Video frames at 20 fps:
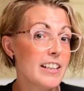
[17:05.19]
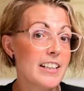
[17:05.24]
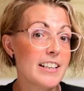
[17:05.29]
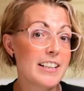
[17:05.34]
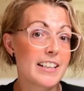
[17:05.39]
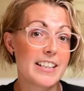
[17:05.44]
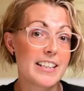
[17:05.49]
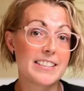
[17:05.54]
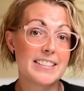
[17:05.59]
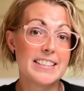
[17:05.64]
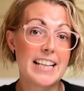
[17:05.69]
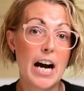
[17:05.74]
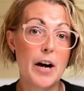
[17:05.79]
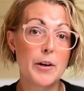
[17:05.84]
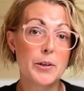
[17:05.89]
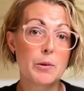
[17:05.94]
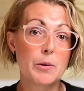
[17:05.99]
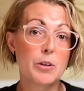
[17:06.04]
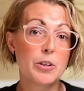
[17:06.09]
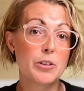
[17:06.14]
because now
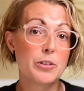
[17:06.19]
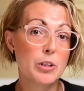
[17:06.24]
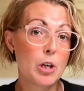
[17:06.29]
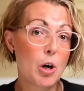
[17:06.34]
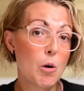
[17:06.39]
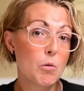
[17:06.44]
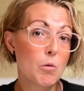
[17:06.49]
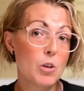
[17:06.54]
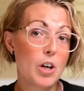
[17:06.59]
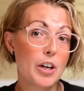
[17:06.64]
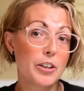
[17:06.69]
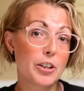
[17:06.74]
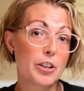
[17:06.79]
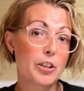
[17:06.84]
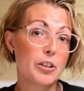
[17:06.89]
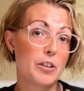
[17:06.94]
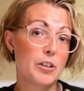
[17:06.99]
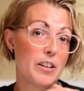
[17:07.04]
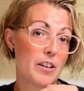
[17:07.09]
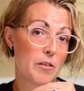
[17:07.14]
you are no
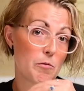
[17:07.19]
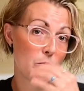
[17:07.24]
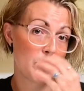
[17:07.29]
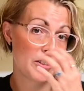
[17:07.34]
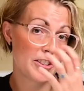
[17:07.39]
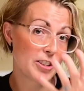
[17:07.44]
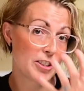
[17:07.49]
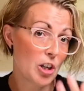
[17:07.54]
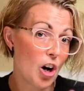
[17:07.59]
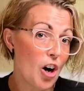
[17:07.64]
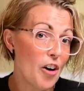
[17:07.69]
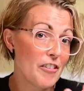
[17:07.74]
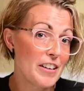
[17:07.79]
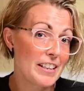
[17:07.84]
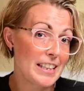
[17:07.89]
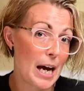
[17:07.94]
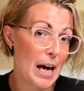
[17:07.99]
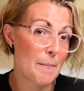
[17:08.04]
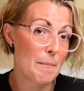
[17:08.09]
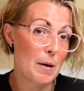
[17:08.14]
longer resolving
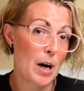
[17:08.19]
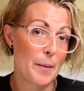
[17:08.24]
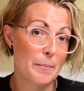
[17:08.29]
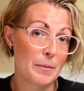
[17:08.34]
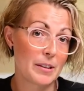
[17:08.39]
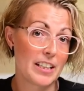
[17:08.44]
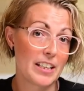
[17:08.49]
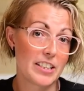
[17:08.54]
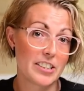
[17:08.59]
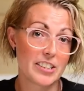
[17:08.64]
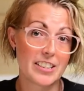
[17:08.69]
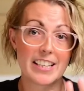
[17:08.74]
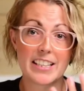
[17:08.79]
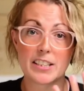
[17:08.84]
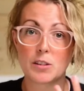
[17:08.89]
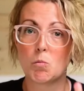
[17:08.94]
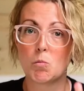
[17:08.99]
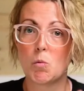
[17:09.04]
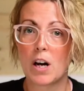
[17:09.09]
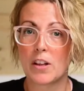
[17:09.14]
that population
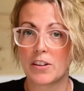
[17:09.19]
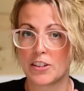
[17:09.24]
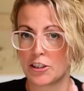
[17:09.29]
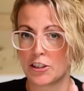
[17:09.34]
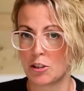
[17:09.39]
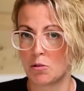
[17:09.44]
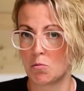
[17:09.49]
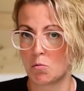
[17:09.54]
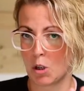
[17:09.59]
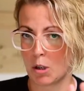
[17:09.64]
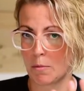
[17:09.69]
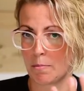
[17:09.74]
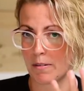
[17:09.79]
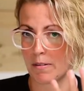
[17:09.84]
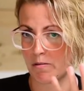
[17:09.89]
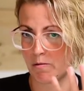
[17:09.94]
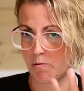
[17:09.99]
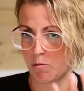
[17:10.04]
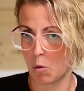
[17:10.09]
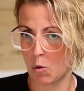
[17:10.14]
as well as you were
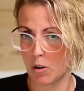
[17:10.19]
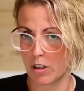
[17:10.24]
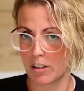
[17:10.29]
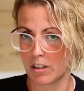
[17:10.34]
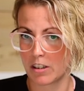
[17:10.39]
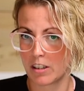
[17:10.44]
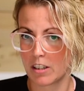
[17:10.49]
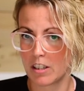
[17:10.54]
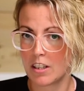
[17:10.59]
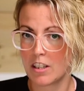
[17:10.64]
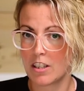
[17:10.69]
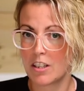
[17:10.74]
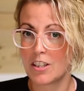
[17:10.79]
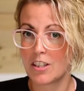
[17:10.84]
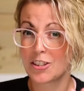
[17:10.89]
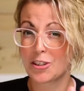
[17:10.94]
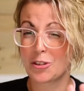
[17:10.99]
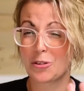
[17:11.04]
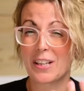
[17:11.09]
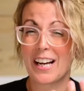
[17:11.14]
before.
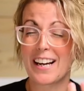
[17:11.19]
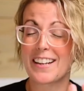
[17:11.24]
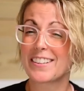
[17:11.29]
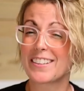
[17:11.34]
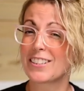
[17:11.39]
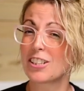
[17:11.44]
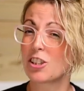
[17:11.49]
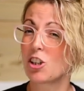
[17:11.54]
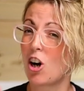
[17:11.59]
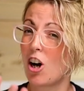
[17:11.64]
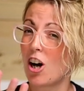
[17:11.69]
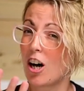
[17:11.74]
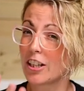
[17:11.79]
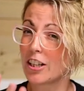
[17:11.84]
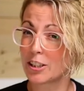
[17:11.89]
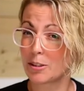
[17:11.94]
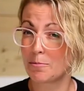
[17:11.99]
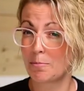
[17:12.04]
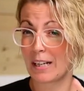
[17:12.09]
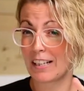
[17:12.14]
So that is a
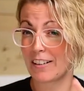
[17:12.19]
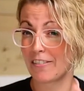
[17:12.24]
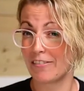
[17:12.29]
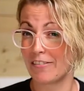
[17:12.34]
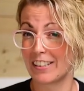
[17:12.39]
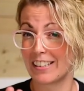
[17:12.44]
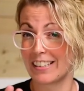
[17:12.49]
cost benefit